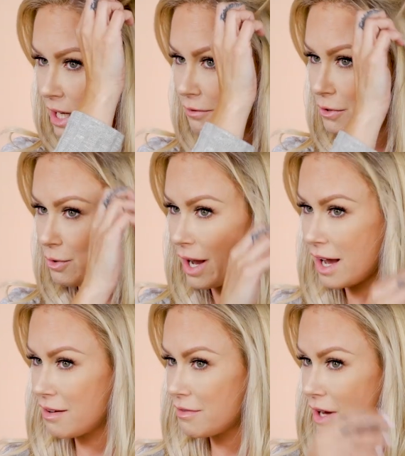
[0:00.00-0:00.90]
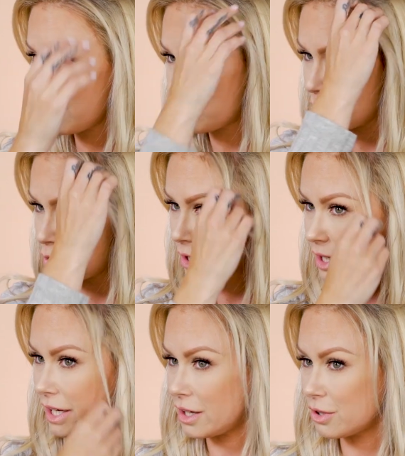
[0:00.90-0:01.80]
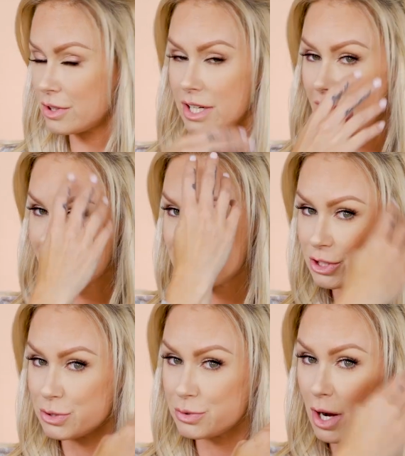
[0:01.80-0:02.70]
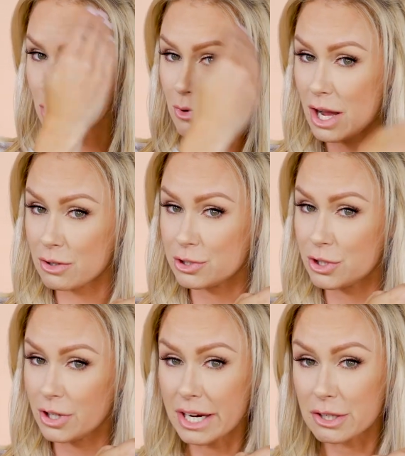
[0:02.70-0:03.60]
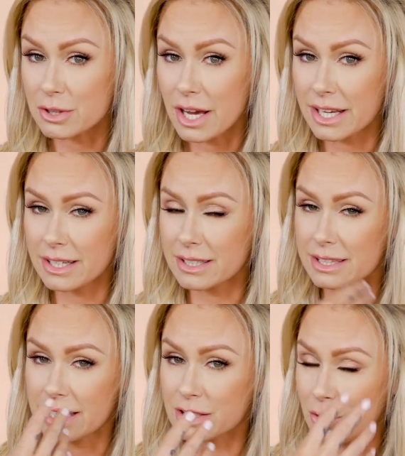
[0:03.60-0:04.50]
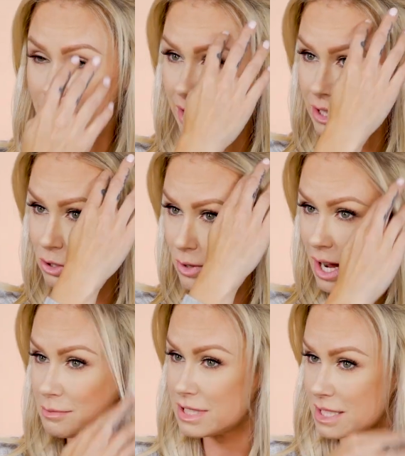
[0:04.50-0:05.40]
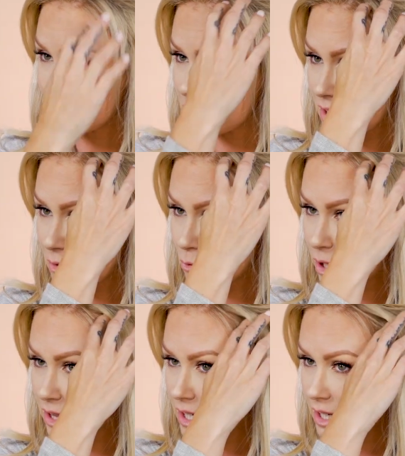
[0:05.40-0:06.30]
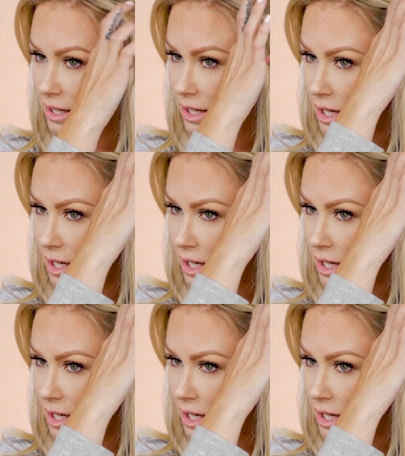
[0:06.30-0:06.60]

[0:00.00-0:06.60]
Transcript: If you have more hair than I do around your hairline, then go ahead and grab some of it with it.